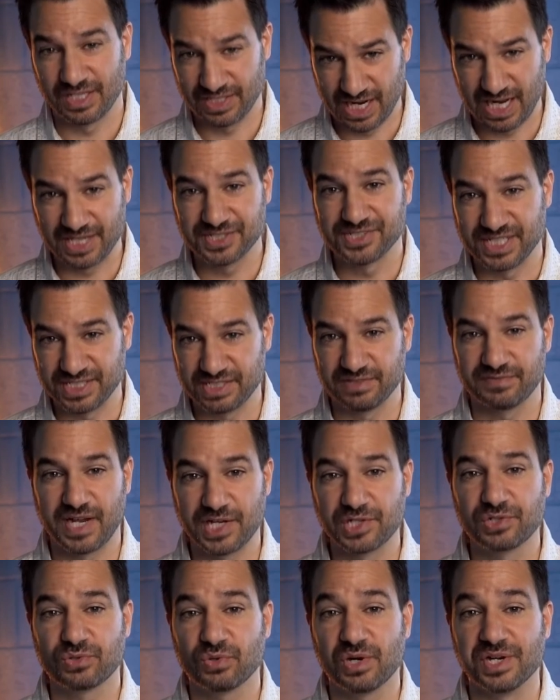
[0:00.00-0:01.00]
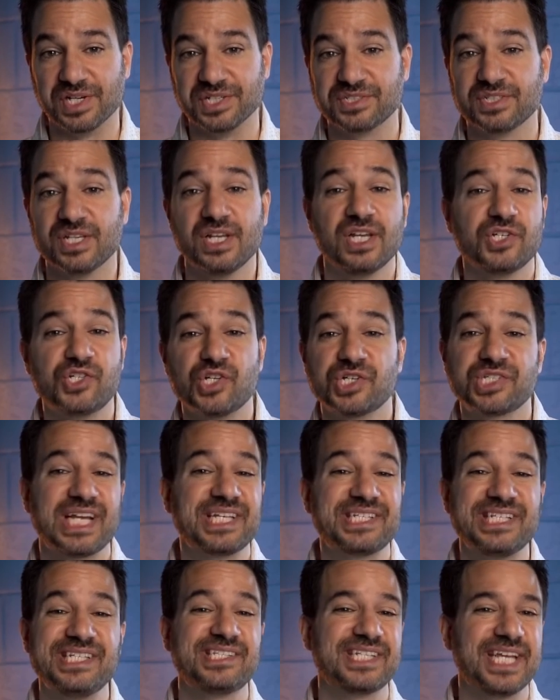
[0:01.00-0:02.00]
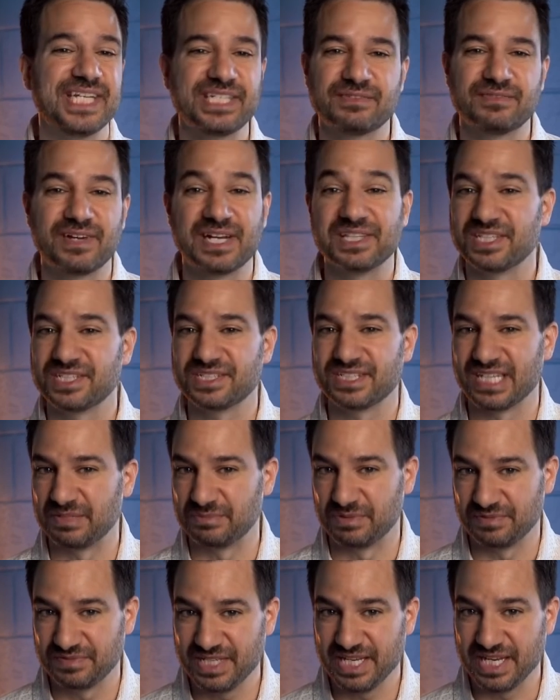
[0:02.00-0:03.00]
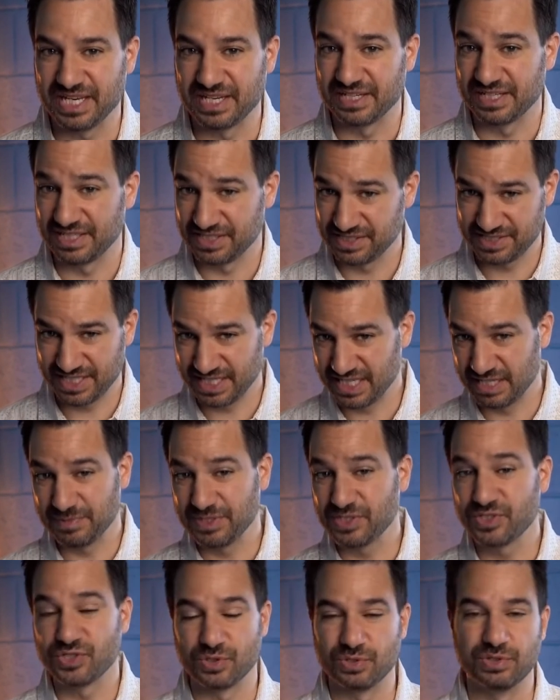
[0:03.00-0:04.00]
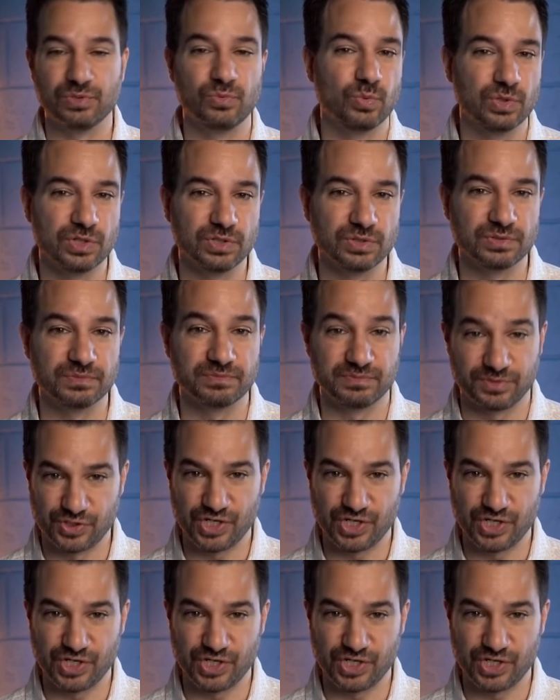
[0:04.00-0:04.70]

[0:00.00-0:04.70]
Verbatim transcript: God sanctified Christ, just as he sanctified the Sabbath day, and sent him into the world,